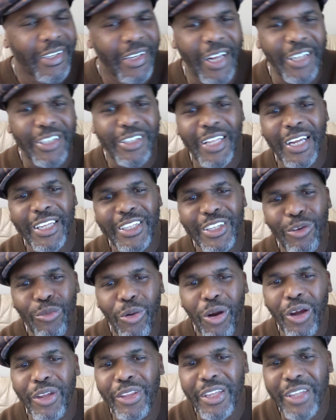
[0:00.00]
not the
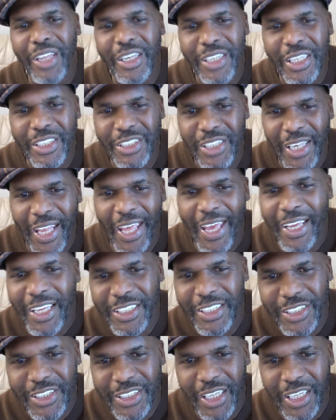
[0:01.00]
one that's lack
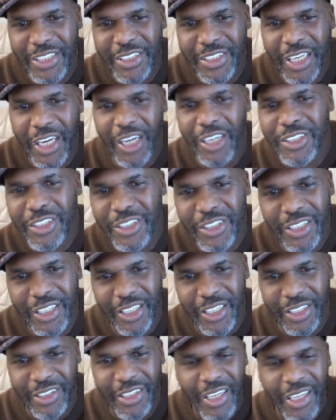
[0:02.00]
and
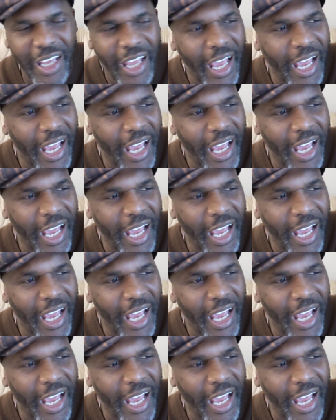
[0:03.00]
scarcity and